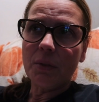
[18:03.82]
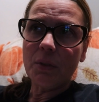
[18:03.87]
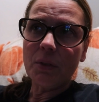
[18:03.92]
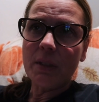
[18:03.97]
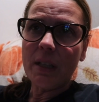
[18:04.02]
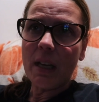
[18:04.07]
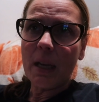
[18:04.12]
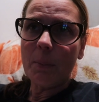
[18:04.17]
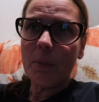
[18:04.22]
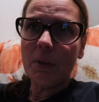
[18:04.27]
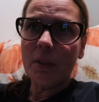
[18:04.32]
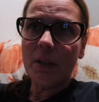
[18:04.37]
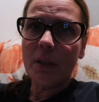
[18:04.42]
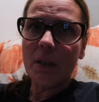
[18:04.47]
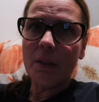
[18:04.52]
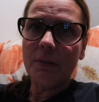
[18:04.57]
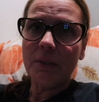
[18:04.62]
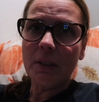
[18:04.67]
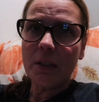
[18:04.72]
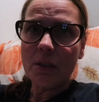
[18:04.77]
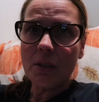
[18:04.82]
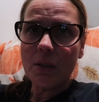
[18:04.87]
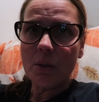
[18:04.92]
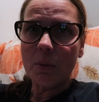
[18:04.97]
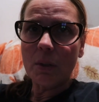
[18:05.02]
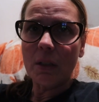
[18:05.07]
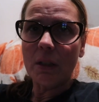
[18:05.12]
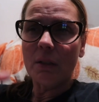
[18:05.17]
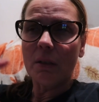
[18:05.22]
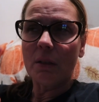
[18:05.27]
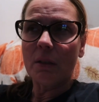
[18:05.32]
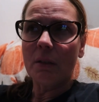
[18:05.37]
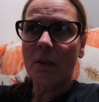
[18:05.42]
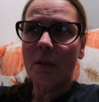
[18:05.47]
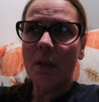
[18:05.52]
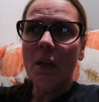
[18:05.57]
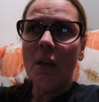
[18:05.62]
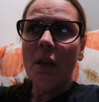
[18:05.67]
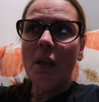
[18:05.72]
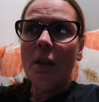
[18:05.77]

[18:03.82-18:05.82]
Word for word: if you dabble enough into it or,